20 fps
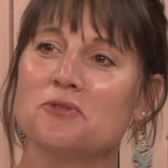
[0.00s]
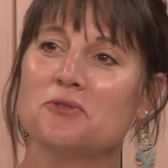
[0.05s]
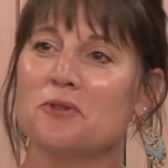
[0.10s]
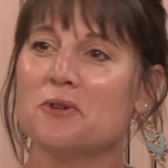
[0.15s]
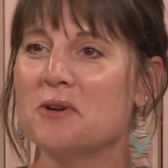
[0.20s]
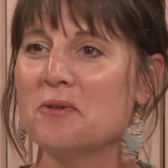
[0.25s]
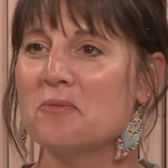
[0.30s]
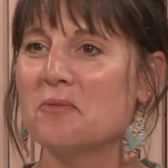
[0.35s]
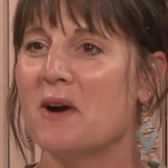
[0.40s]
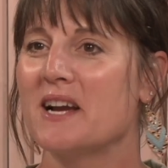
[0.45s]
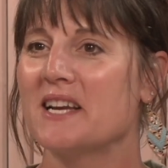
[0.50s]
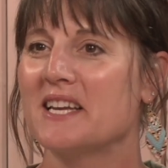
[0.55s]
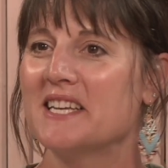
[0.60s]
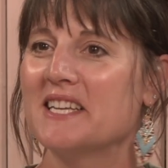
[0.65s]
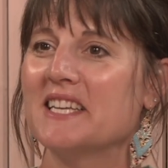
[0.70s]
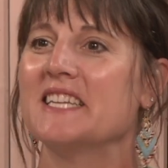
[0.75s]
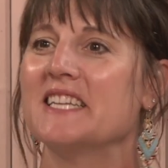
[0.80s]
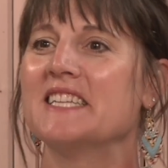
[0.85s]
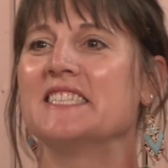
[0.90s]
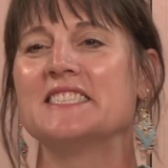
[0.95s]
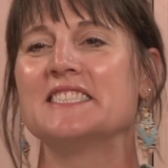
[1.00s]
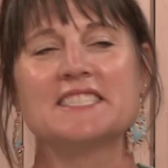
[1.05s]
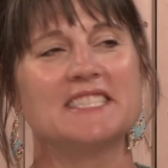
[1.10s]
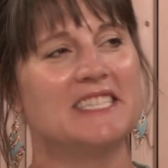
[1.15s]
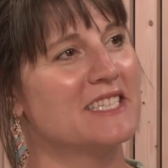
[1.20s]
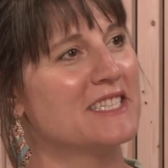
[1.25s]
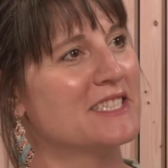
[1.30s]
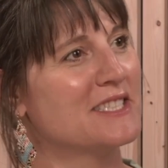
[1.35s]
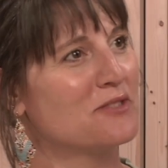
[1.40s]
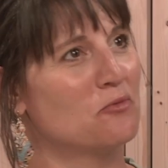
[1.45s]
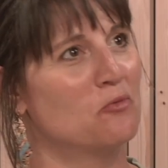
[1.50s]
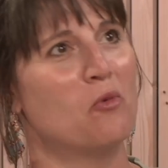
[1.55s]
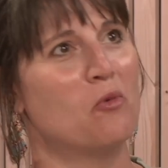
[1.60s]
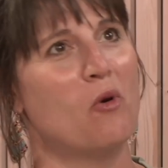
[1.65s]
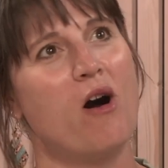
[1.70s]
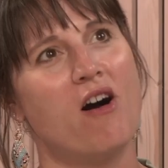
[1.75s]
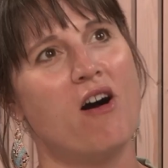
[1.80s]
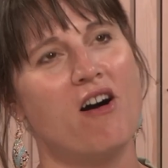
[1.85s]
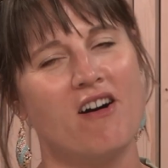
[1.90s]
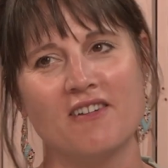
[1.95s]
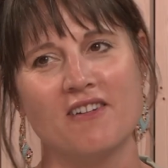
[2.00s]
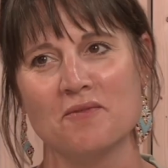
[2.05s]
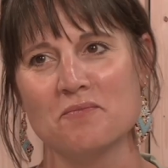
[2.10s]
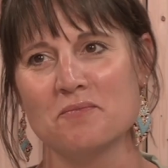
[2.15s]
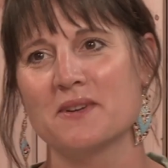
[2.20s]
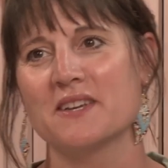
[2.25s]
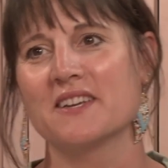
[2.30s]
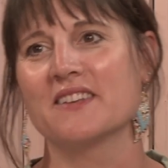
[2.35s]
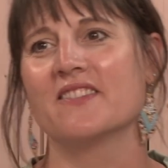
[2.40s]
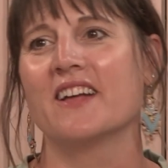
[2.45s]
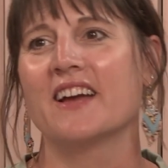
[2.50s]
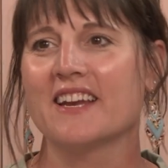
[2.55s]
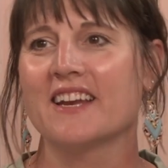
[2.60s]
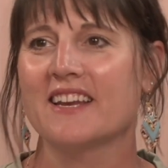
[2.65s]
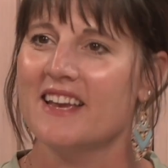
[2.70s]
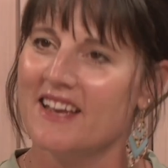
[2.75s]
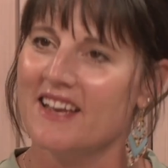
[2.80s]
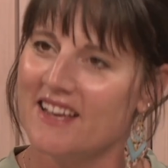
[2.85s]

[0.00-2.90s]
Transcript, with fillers: door and walking in and seeing this wall and being like